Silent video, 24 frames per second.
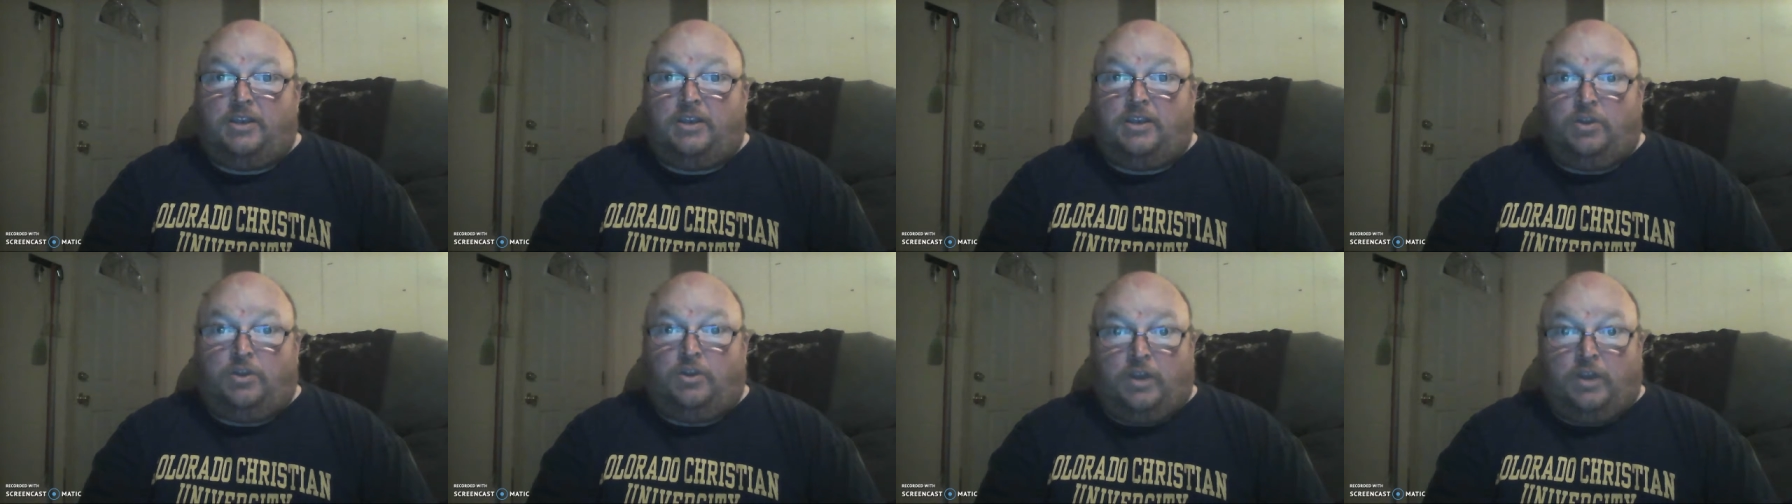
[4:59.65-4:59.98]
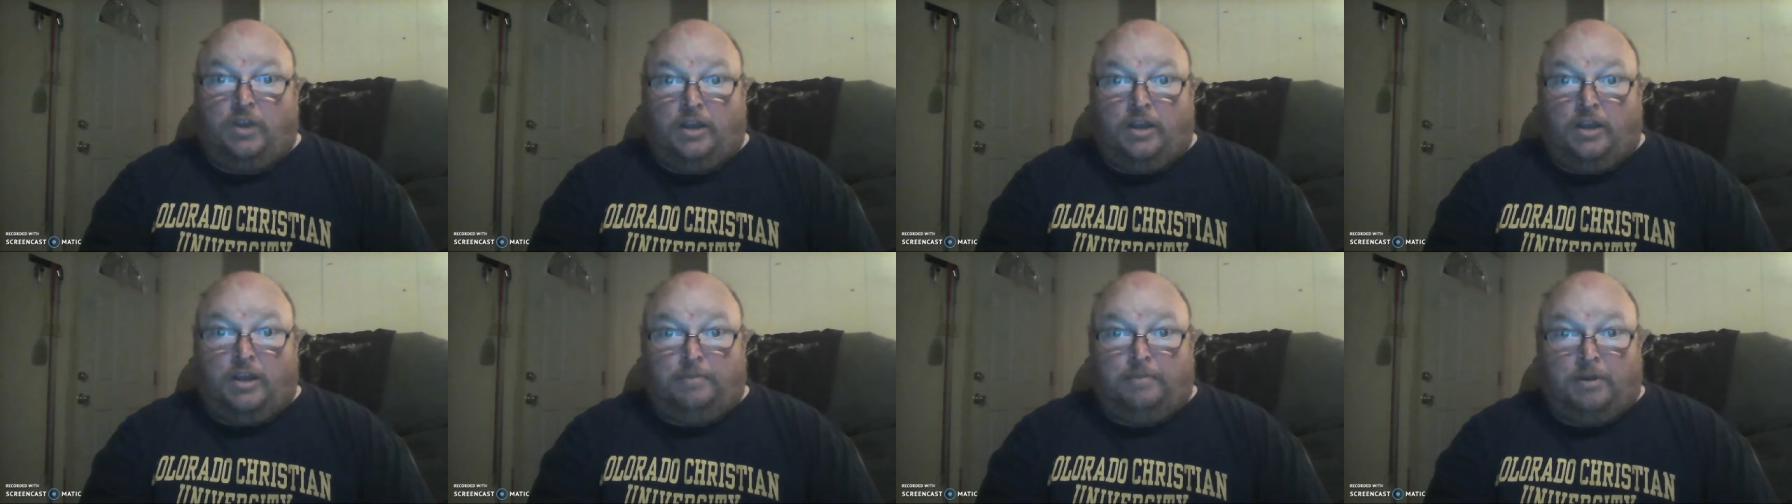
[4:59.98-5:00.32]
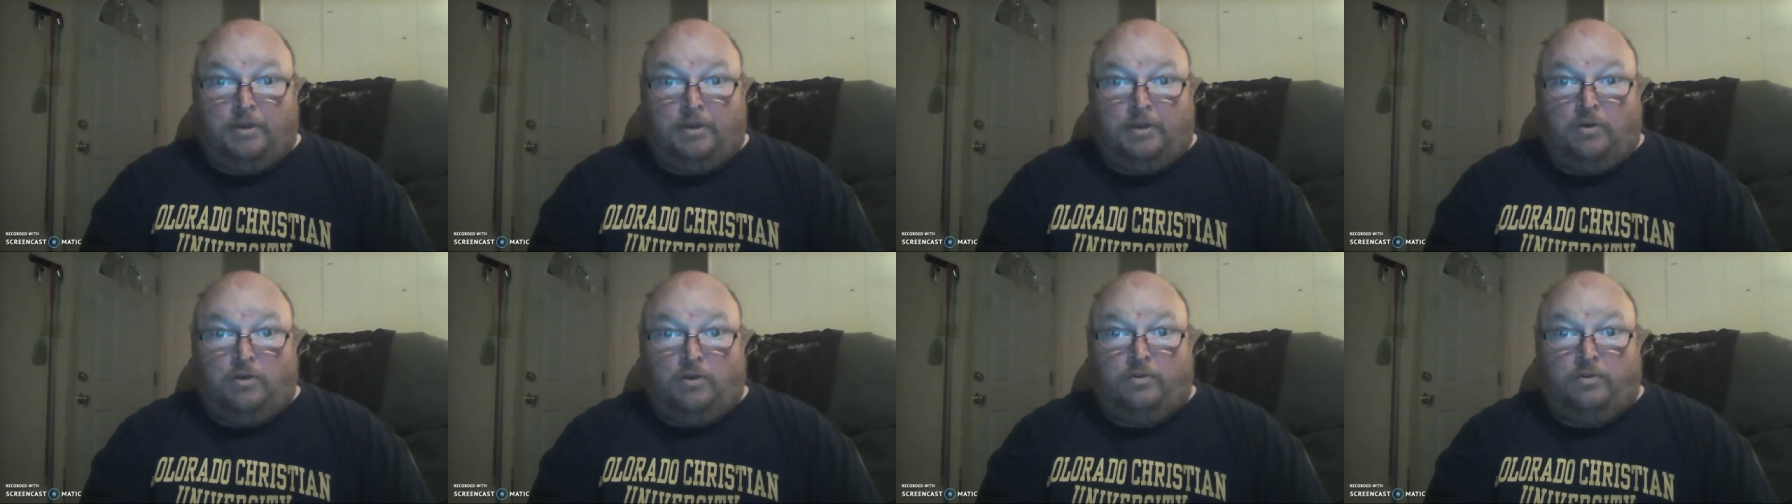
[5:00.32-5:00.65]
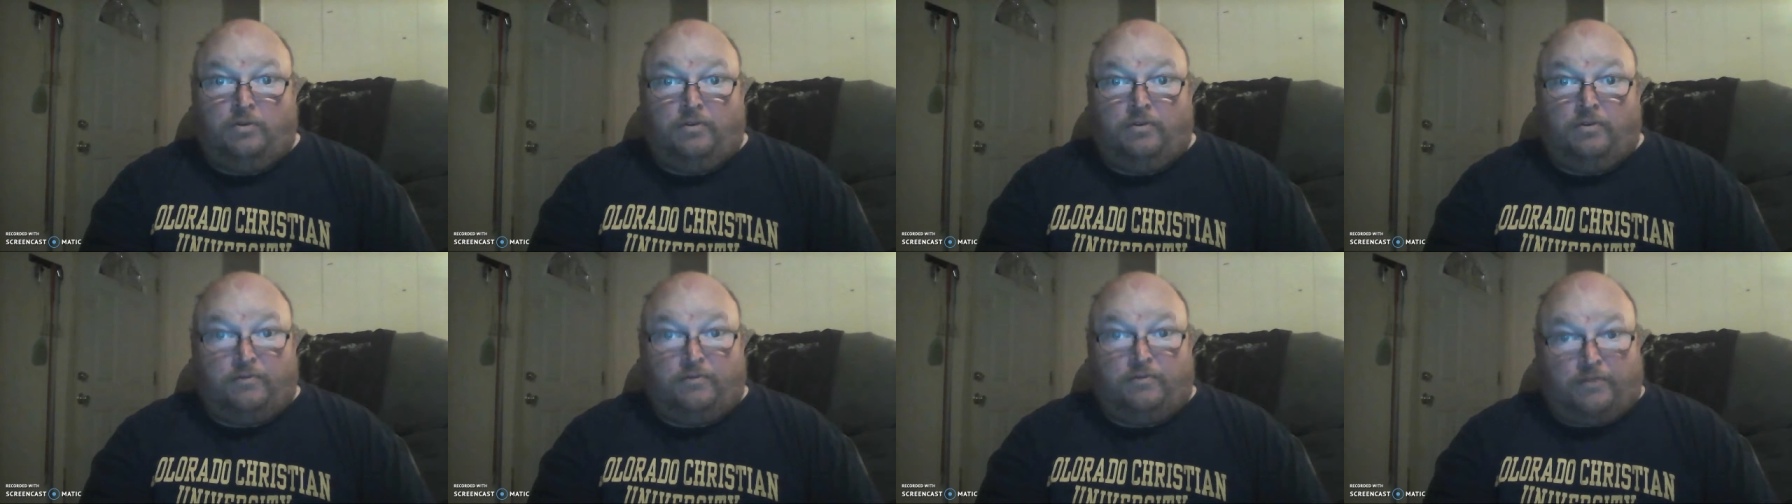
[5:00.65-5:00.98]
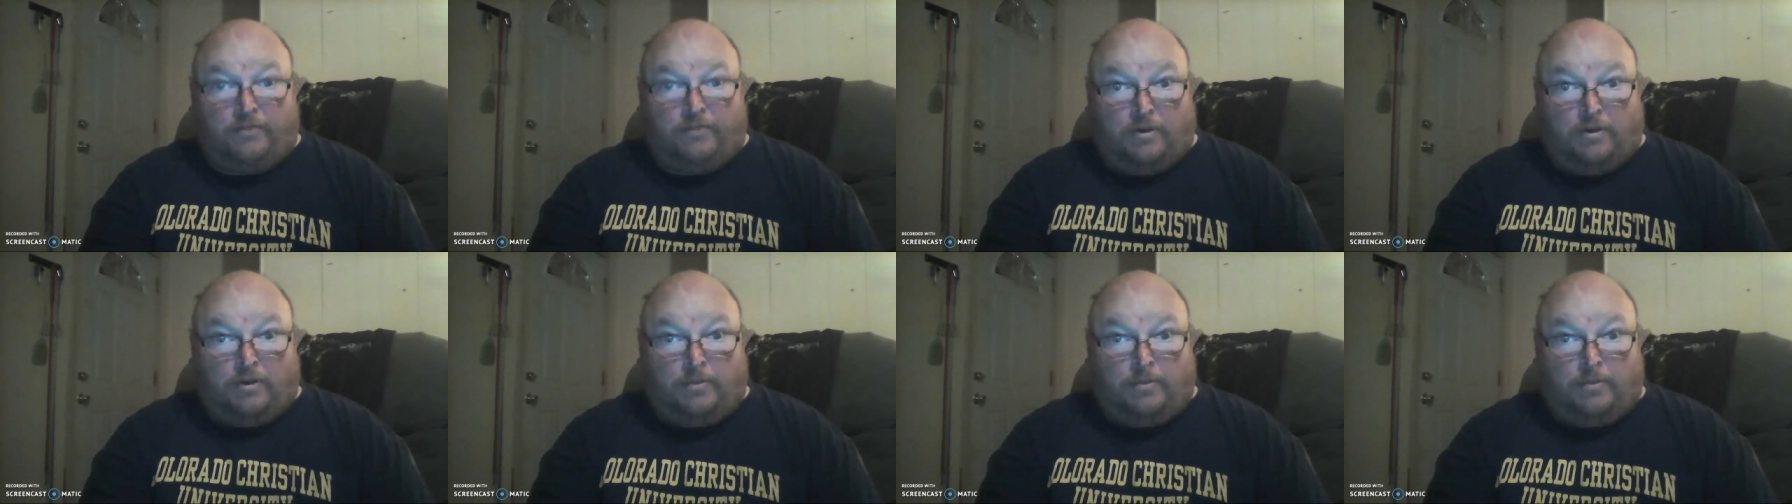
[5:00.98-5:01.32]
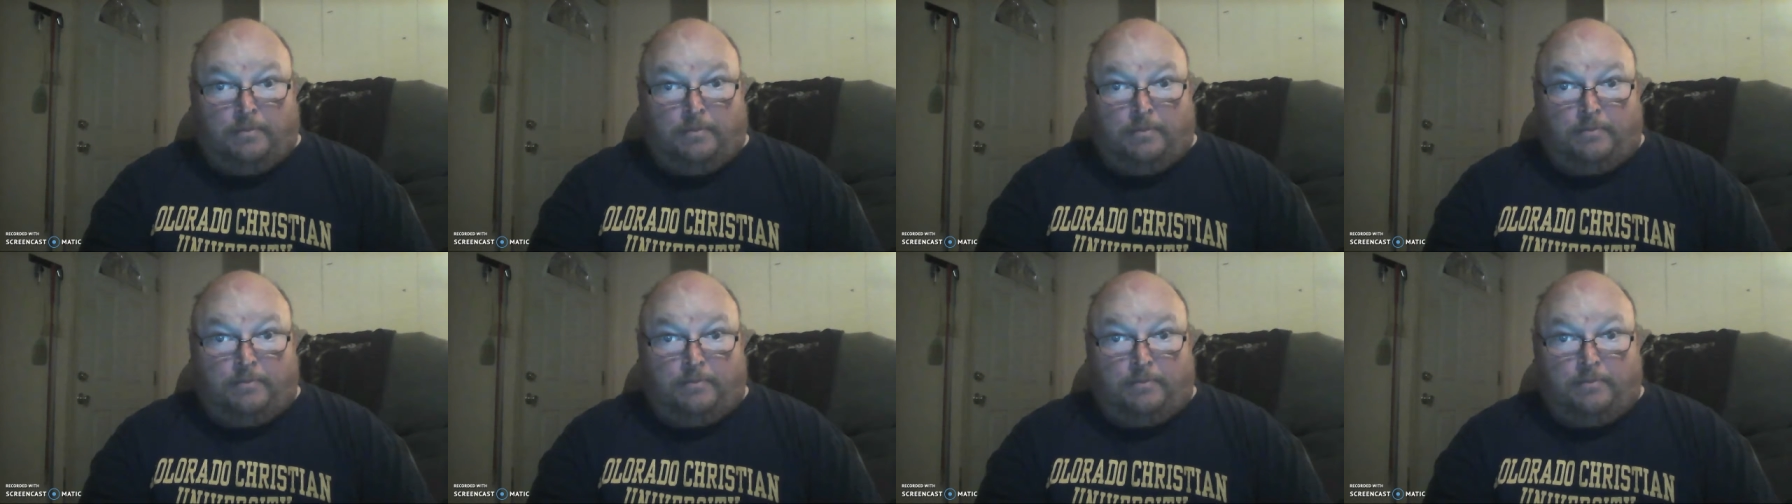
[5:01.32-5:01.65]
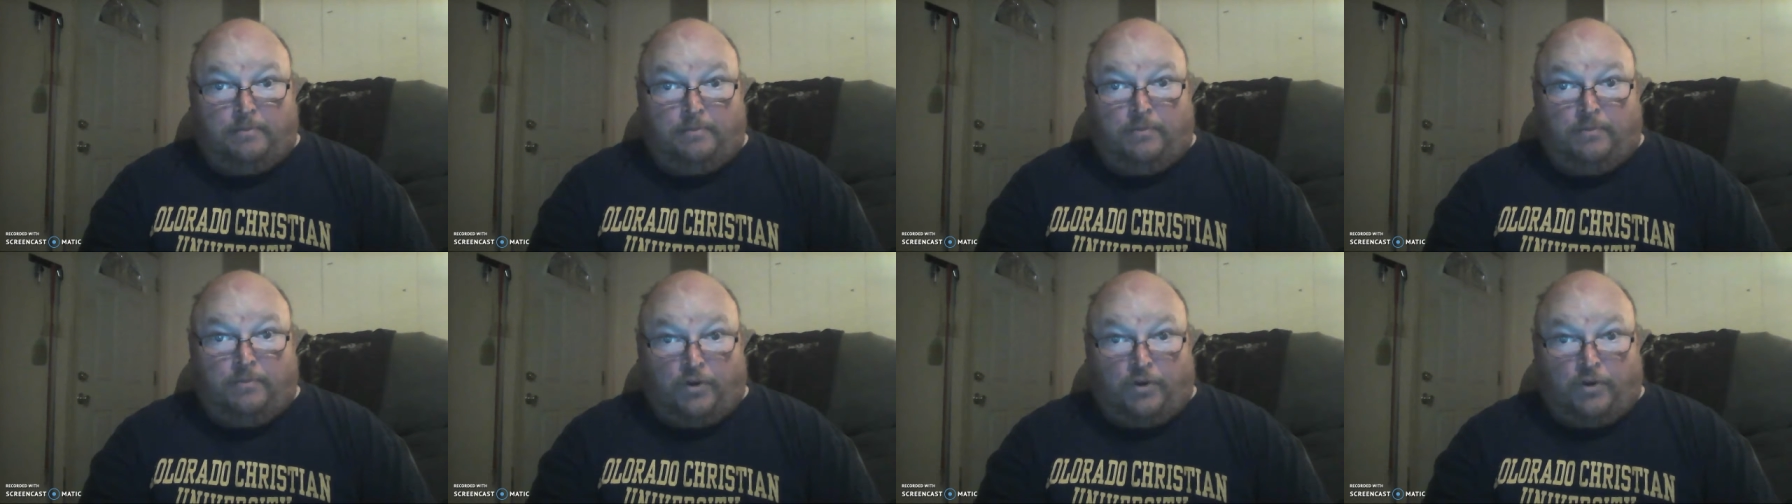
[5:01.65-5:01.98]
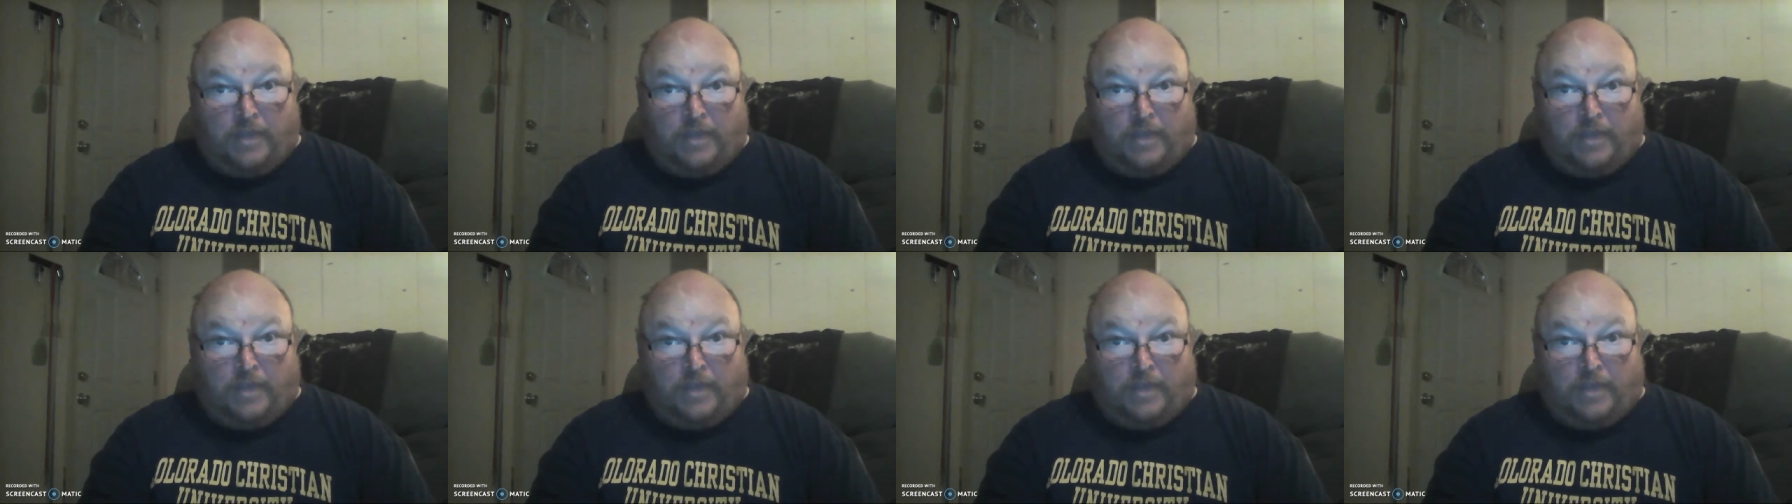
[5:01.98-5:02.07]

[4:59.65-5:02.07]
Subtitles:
you can upload from your